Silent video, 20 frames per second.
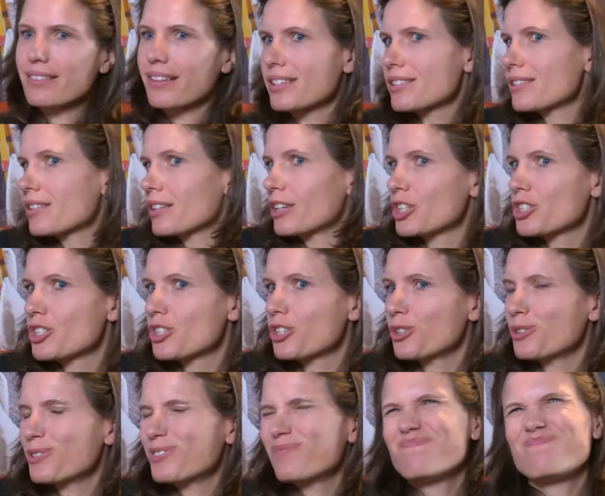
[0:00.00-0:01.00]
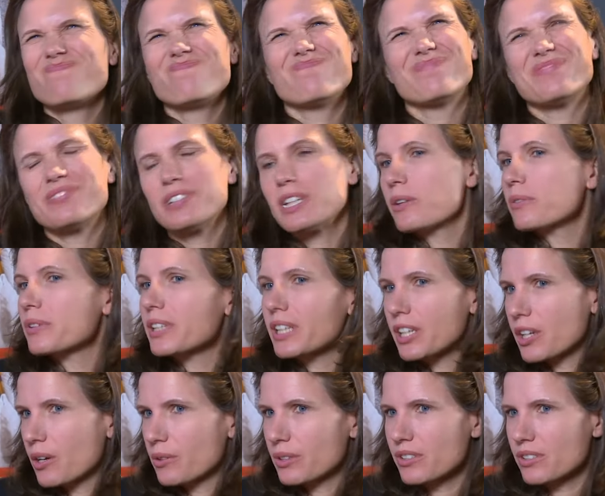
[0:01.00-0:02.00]
less than a 2, we don't really
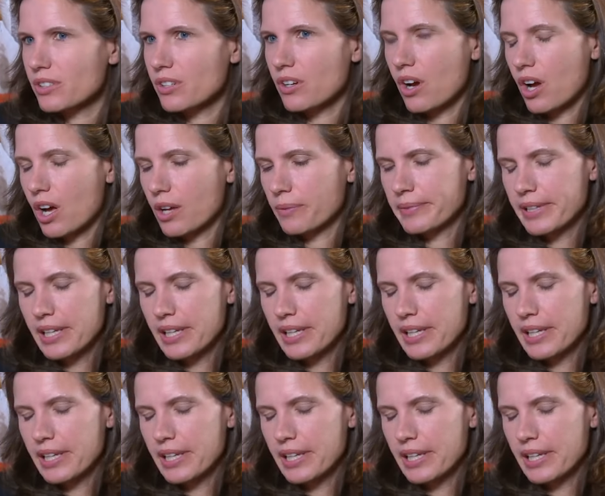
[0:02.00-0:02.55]
notice at all.